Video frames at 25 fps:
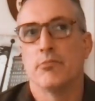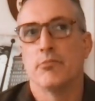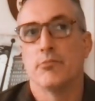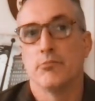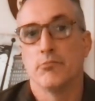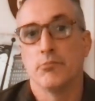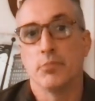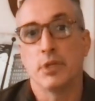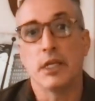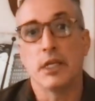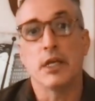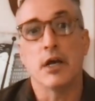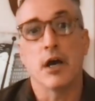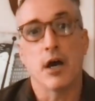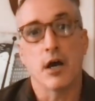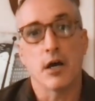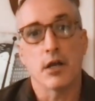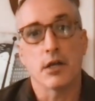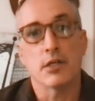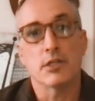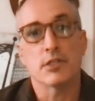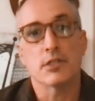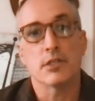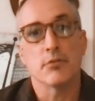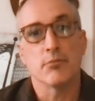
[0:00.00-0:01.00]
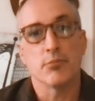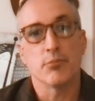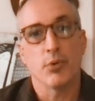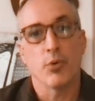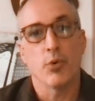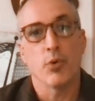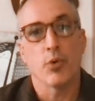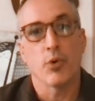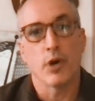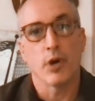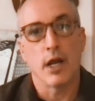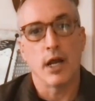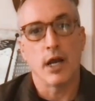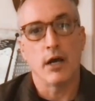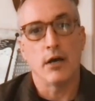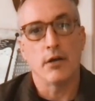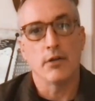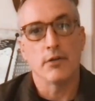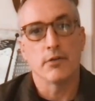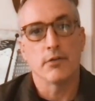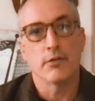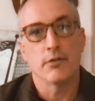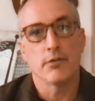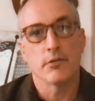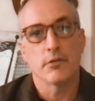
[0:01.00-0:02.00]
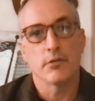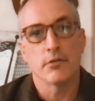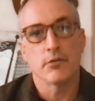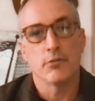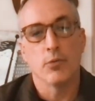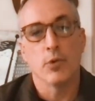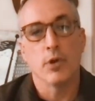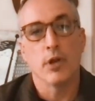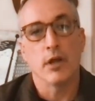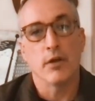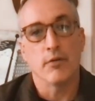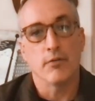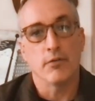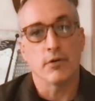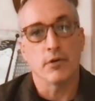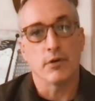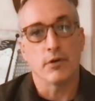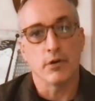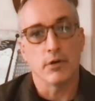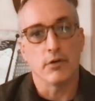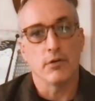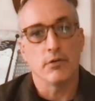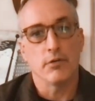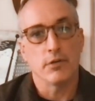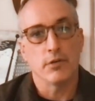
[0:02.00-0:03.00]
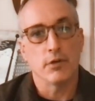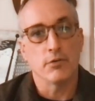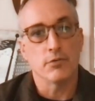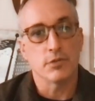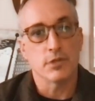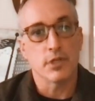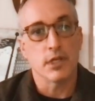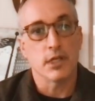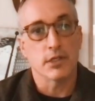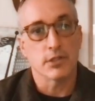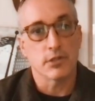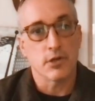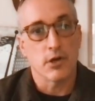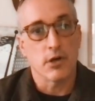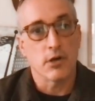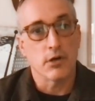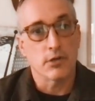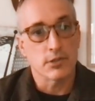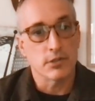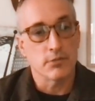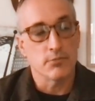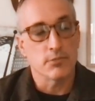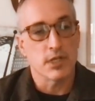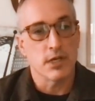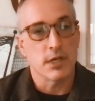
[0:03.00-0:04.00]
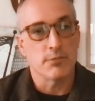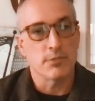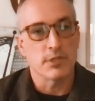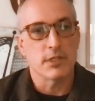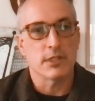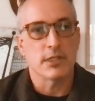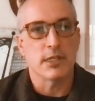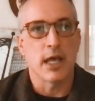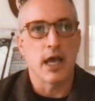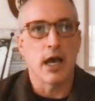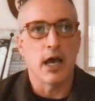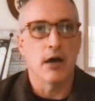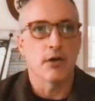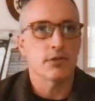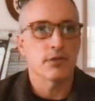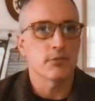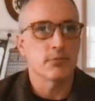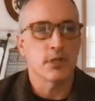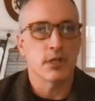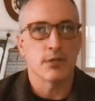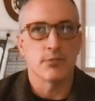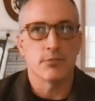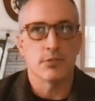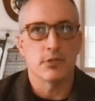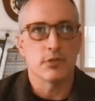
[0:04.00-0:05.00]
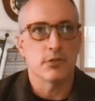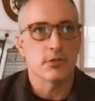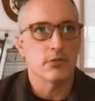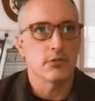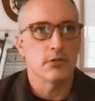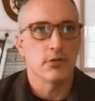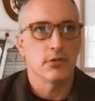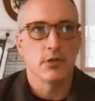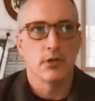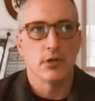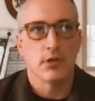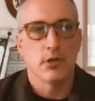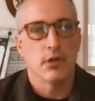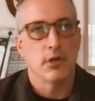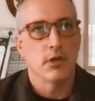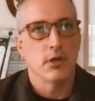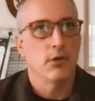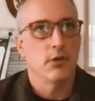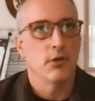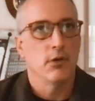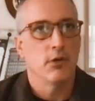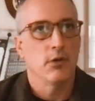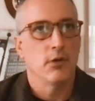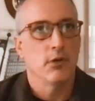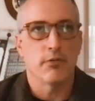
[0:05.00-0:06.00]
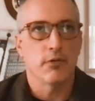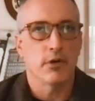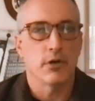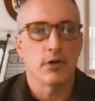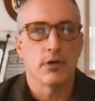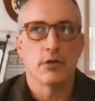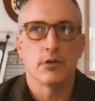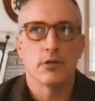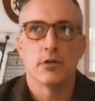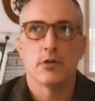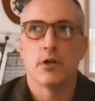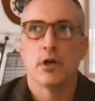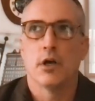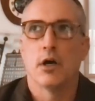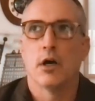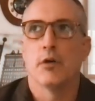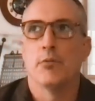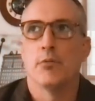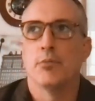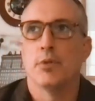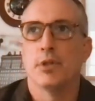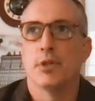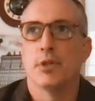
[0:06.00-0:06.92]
be honest and pour out whatever those things are. Sometimes it's doubt, sometimes it's whatever. But